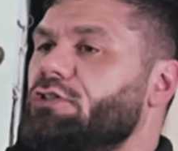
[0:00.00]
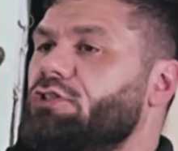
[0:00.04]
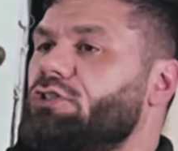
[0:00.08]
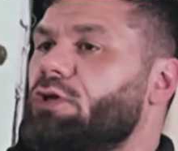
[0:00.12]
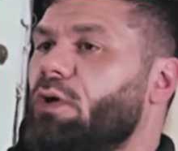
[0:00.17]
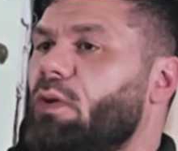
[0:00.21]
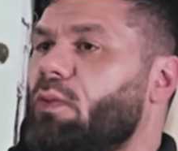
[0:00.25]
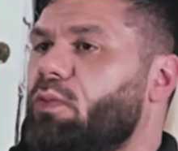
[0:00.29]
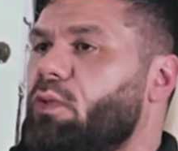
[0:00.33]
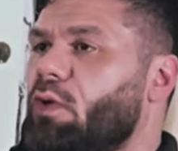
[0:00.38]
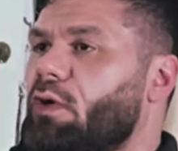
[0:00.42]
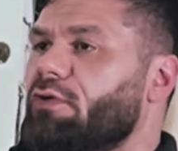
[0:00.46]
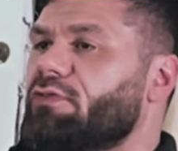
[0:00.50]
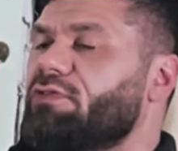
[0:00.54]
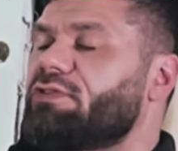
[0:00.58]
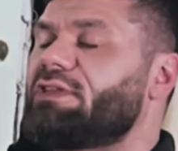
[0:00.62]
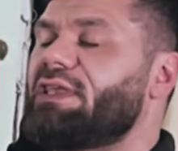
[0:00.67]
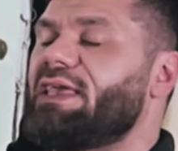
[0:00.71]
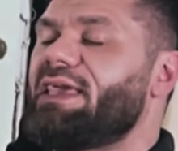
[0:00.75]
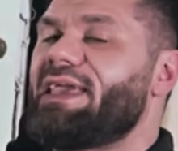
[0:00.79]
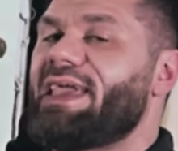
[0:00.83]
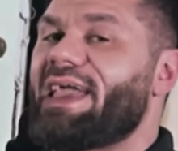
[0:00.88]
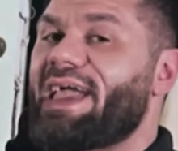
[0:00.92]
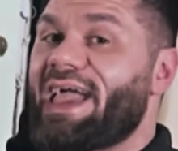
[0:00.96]
Towards
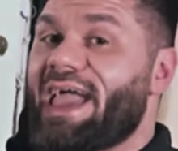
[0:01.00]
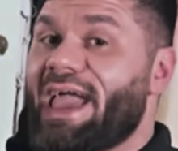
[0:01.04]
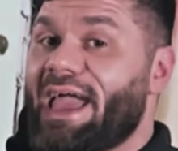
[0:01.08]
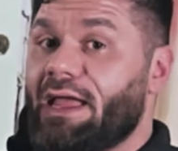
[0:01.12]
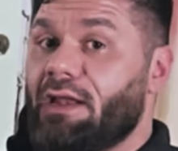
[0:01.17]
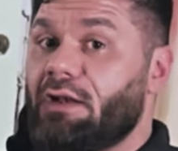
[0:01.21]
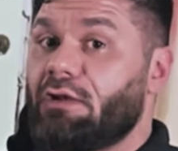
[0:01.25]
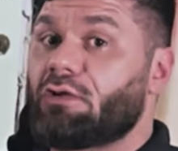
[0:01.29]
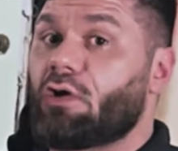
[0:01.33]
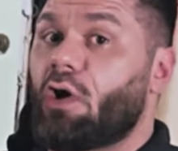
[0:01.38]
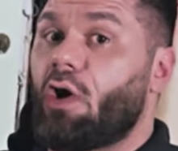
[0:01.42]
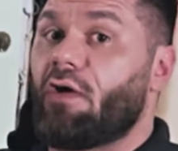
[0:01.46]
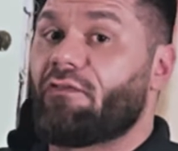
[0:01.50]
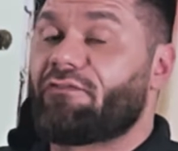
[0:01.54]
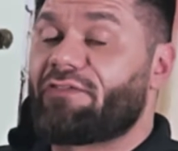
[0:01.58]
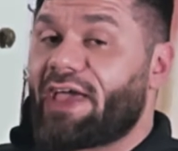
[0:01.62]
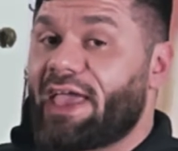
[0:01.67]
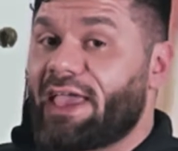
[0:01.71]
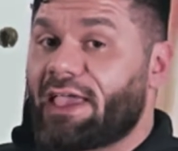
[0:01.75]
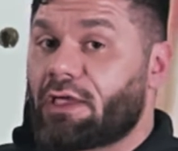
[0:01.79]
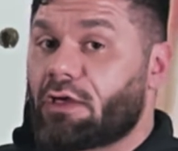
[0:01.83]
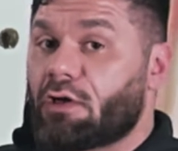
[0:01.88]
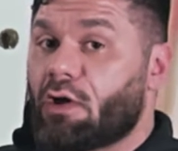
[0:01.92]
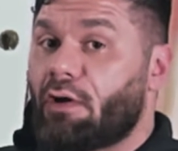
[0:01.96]
the end of
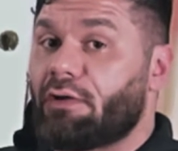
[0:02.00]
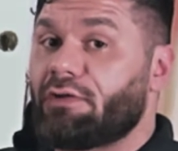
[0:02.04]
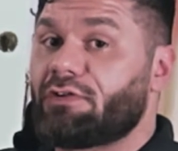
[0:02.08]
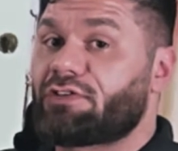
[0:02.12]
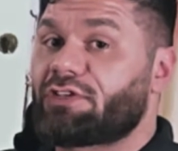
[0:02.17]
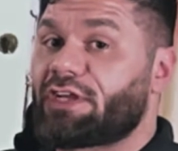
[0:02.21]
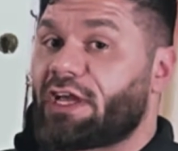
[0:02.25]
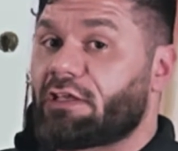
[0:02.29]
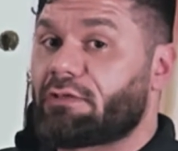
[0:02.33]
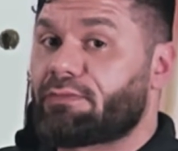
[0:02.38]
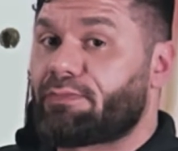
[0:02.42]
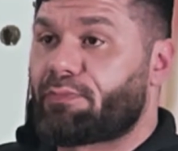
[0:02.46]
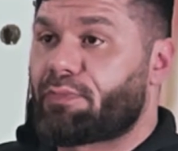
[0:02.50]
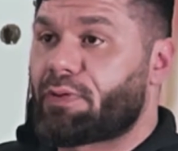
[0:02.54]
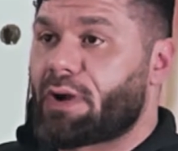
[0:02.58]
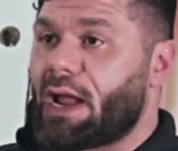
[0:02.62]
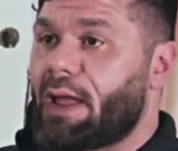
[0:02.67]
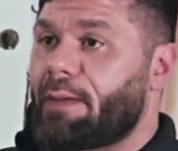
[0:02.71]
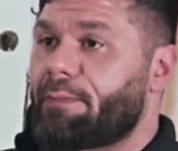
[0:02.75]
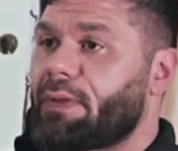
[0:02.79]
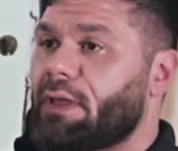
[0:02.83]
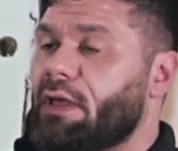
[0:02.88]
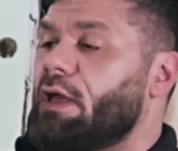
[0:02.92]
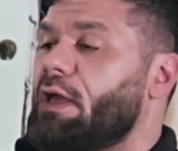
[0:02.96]
a contest
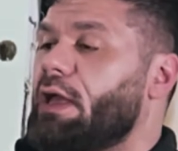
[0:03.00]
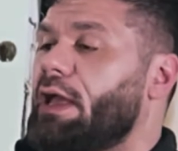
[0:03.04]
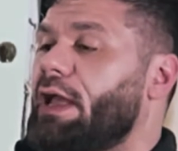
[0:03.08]
prep.